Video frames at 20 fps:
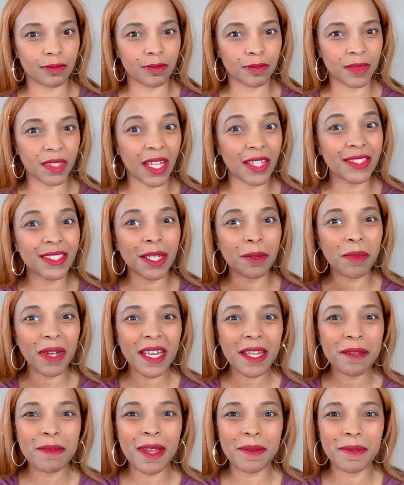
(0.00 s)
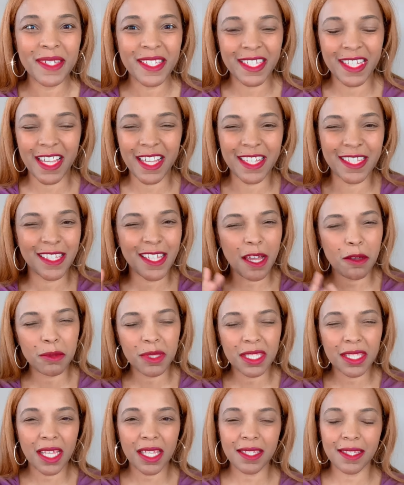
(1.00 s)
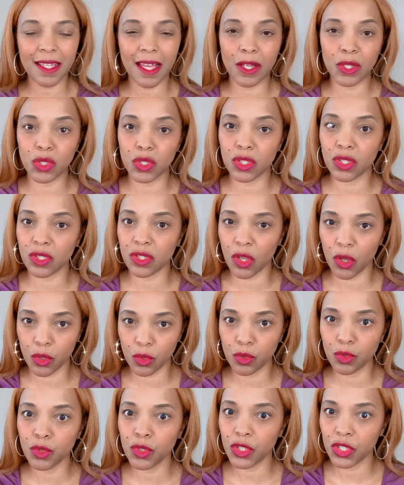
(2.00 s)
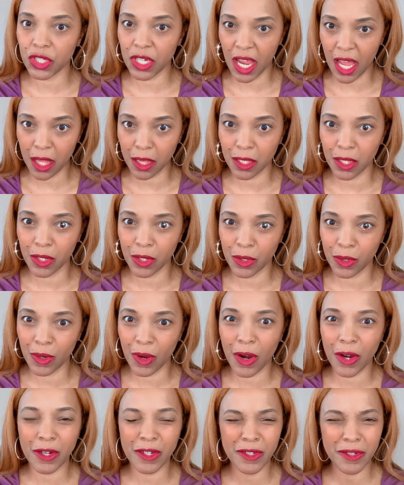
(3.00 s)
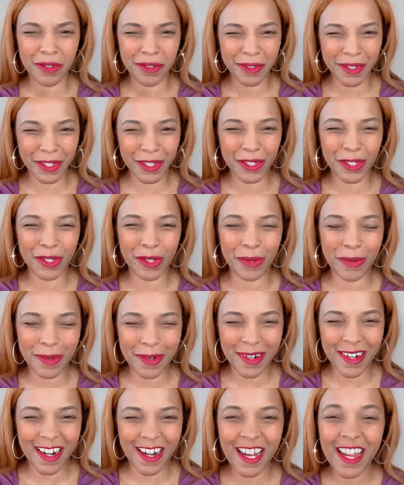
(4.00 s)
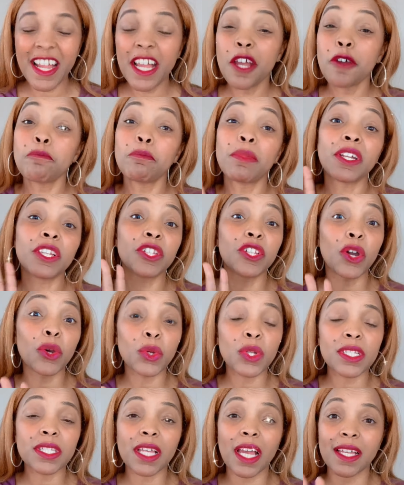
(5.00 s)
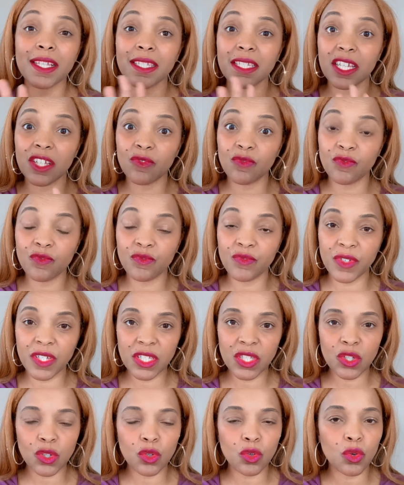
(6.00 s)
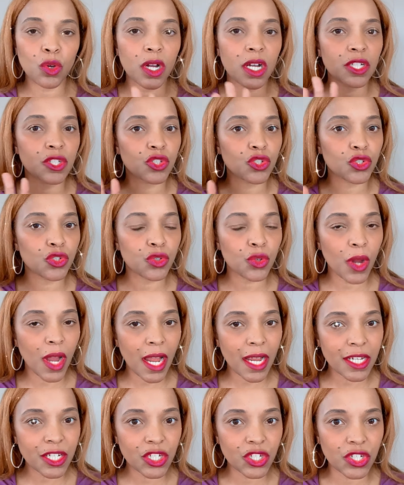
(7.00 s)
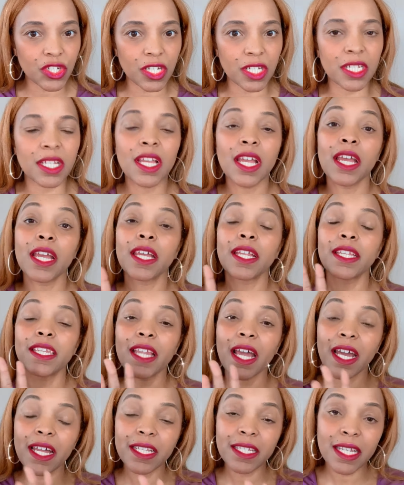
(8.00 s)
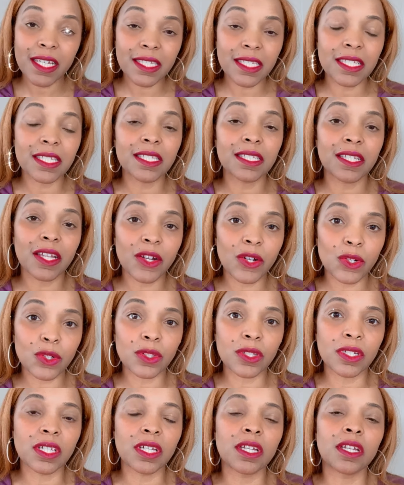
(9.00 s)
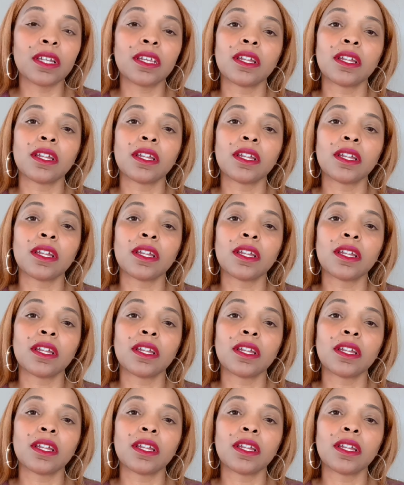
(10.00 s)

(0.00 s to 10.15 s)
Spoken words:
Now somebody may be saying, Tabitha, that sounds so shallow. Are you sure? But notice I said physical attraction, not necessarily